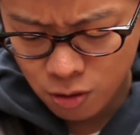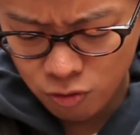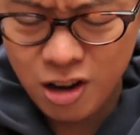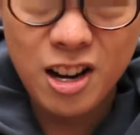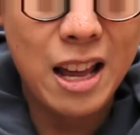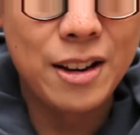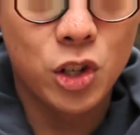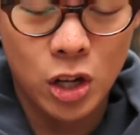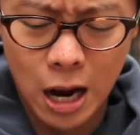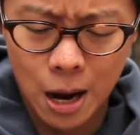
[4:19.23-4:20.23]
rear lens
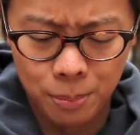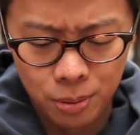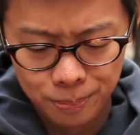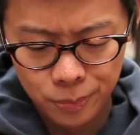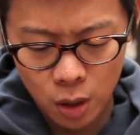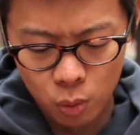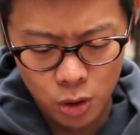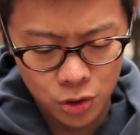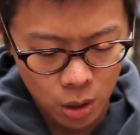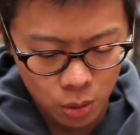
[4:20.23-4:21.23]
cap,
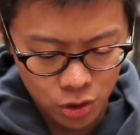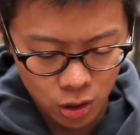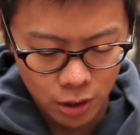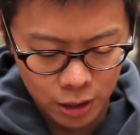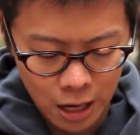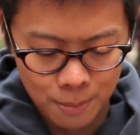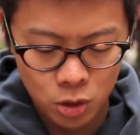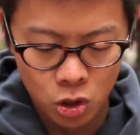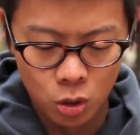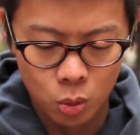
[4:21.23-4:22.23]
otherwise known as Leica
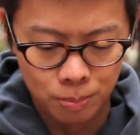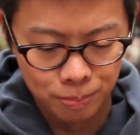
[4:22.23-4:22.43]
M2.